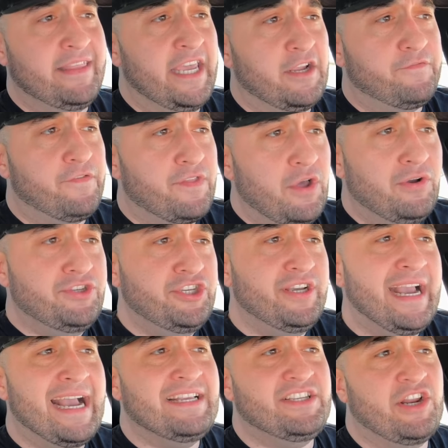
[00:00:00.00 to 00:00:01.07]
thing. For those of you
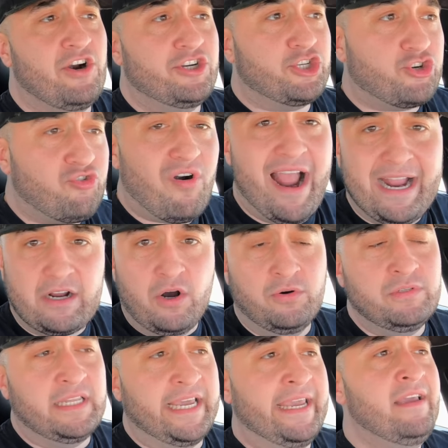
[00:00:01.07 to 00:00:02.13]
guys that are track
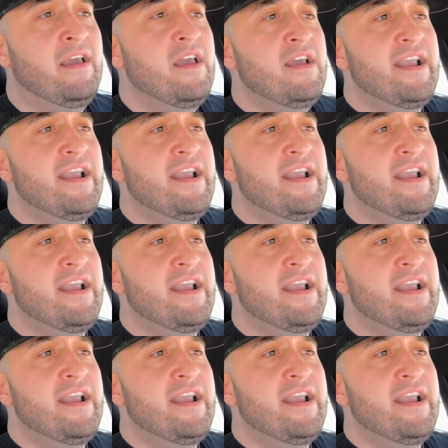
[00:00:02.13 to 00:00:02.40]
only